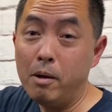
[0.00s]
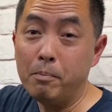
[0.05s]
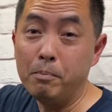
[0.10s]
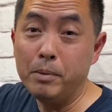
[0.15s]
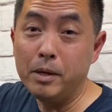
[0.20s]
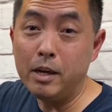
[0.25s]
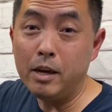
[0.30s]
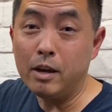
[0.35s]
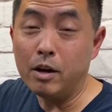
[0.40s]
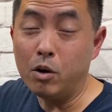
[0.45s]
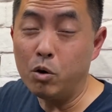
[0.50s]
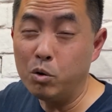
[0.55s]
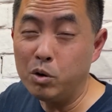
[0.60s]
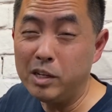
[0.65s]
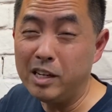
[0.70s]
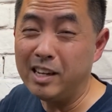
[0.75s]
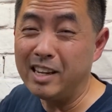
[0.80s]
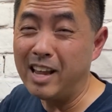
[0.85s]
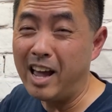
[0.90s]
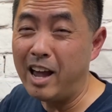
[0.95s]
being
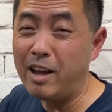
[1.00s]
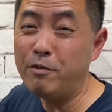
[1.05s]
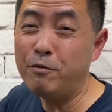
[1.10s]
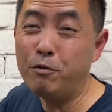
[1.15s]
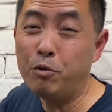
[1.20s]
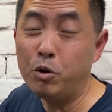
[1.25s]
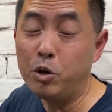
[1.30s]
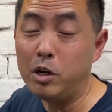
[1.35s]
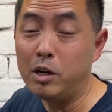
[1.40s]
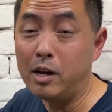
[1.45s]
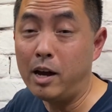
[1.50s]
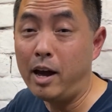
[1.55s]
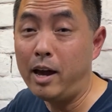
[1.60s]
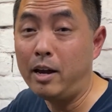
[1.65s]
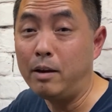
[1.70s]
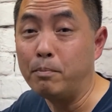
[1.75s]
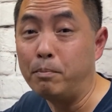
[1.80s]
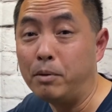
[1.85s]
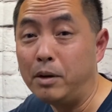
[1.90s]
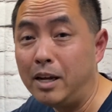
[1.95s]
only
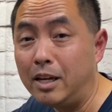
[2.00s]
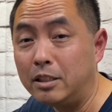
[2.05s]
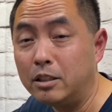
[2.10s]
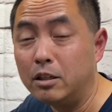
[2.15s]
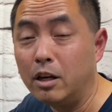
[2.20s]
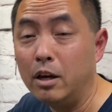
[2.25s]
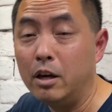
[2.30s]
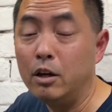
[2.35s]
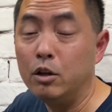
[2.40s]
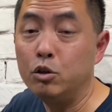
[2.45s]
$949 plus